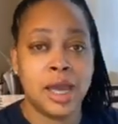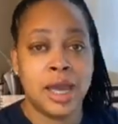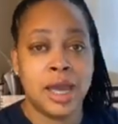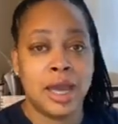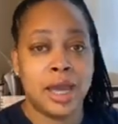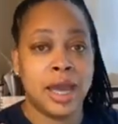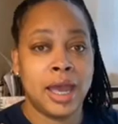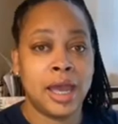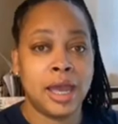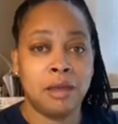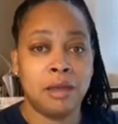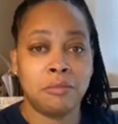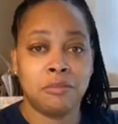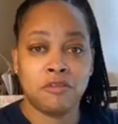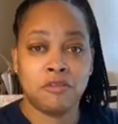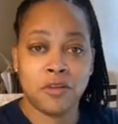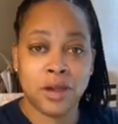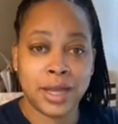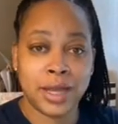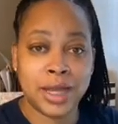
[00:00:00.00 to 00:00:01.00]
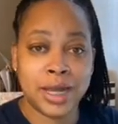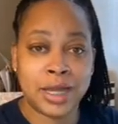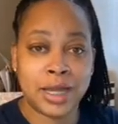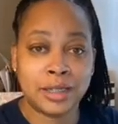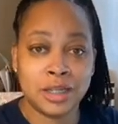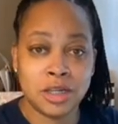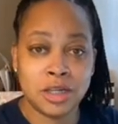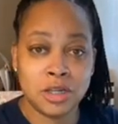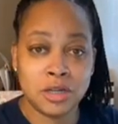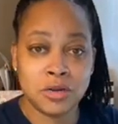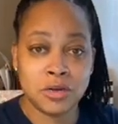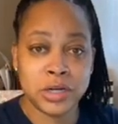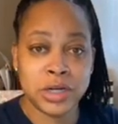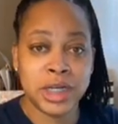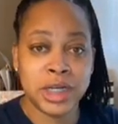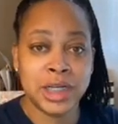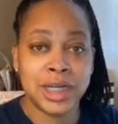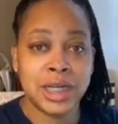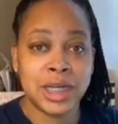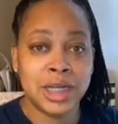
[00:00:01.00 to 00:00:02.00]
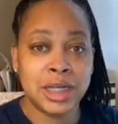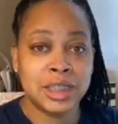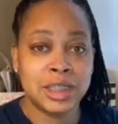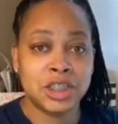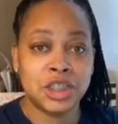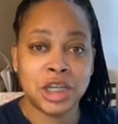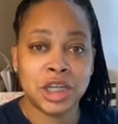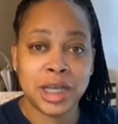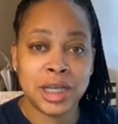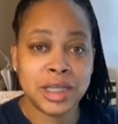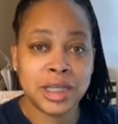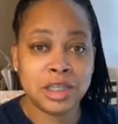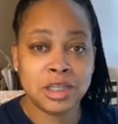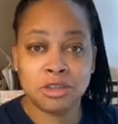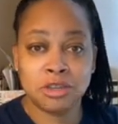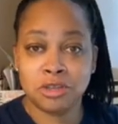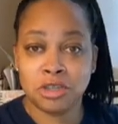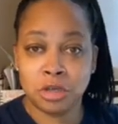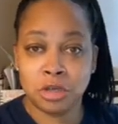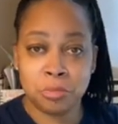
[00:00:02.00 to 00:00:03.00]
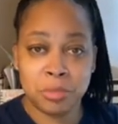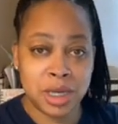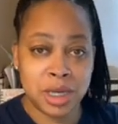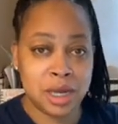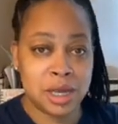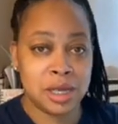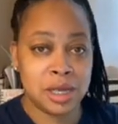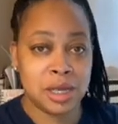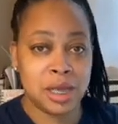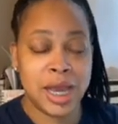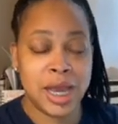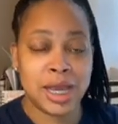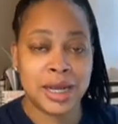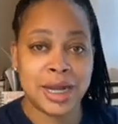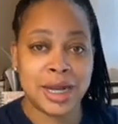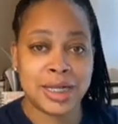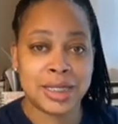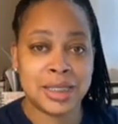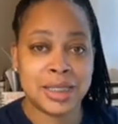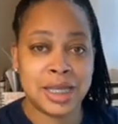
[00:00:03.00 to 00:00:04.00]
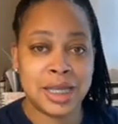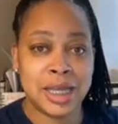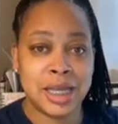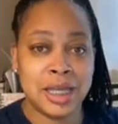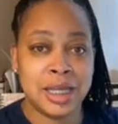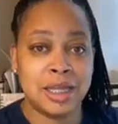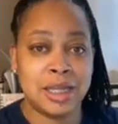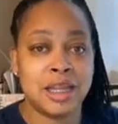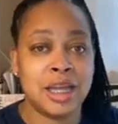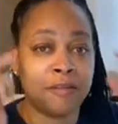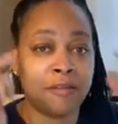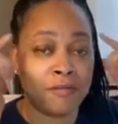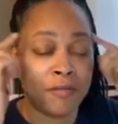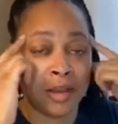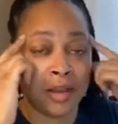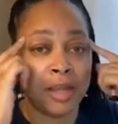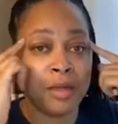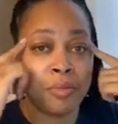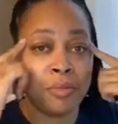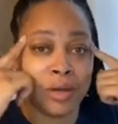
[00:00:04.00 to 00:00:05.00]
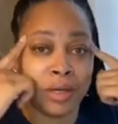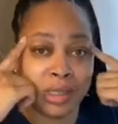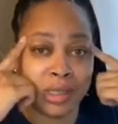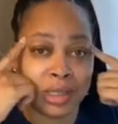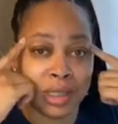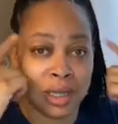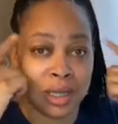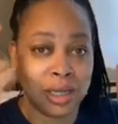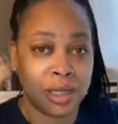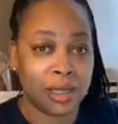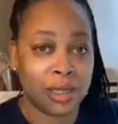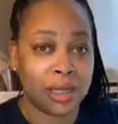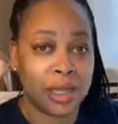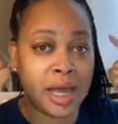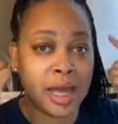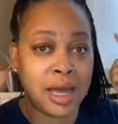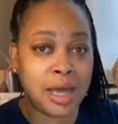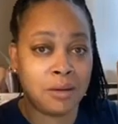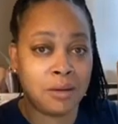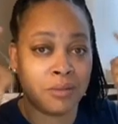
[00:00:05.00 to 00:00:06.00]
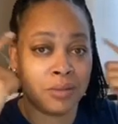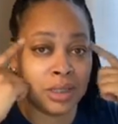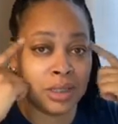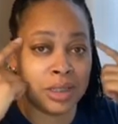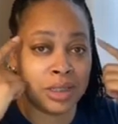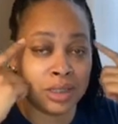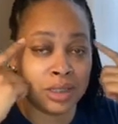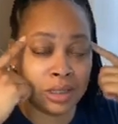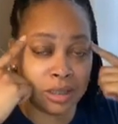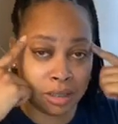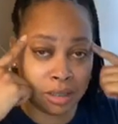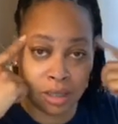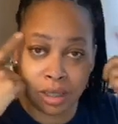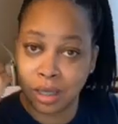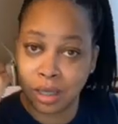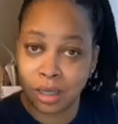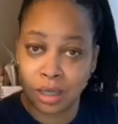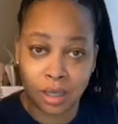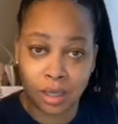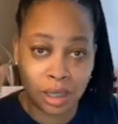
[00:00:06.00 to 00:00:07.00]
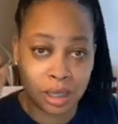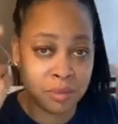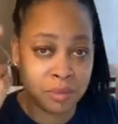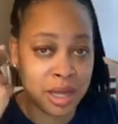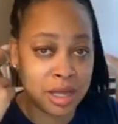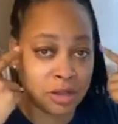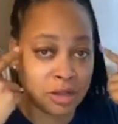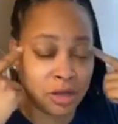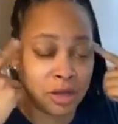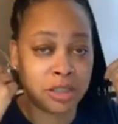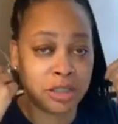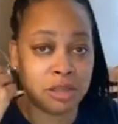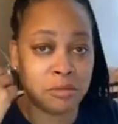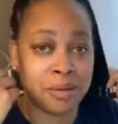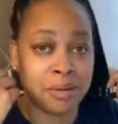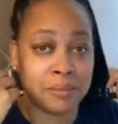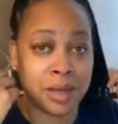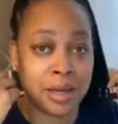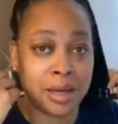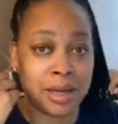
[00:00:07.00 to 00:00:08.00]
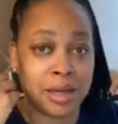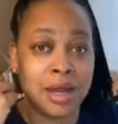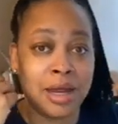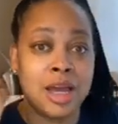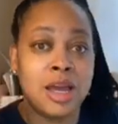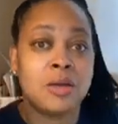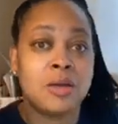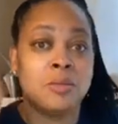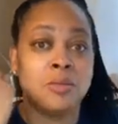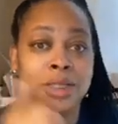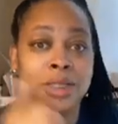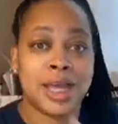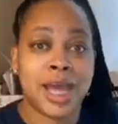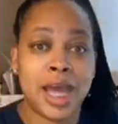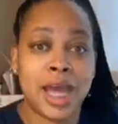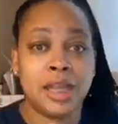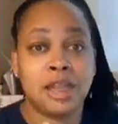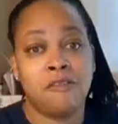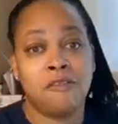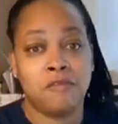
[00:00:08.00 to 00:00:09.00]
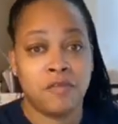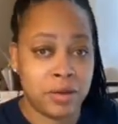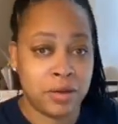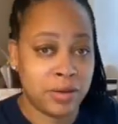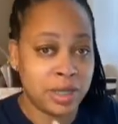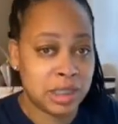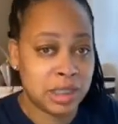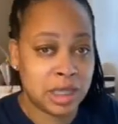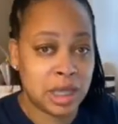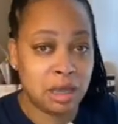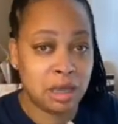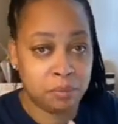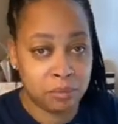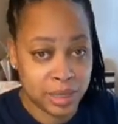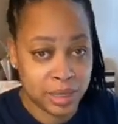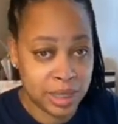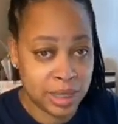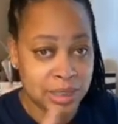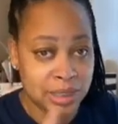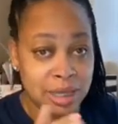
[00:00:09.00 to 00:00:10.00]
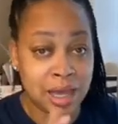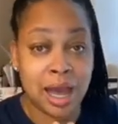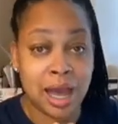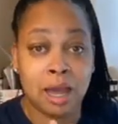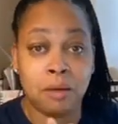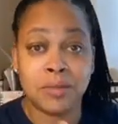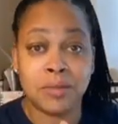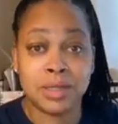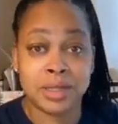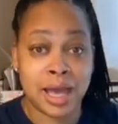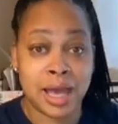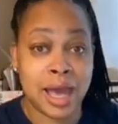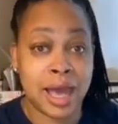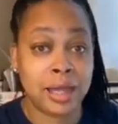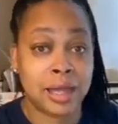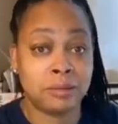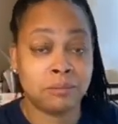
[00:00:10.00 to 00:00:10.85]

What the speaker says: And before I get out the door, check in social media, and I see that very person that was in my thoughts, on my mind, was at the very same place that I was at.